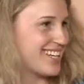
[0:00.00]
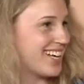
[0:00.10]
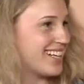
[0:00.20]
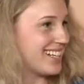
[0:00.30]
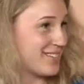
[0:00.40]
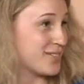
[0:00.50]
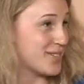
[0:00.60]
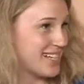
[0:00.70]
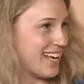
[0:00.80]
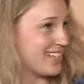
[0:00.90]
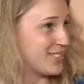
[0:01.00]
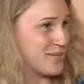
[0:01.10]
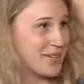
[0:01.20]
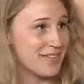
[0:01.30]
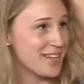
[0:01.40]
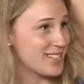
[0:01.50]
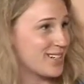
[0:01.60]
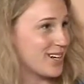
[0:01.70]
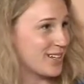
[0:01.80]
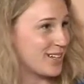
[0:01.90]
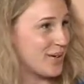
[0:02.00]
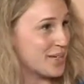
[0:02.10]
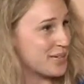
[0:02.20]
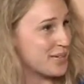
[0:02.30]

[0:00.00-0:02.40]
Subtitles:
to give you tonight. Do you mind if I start going through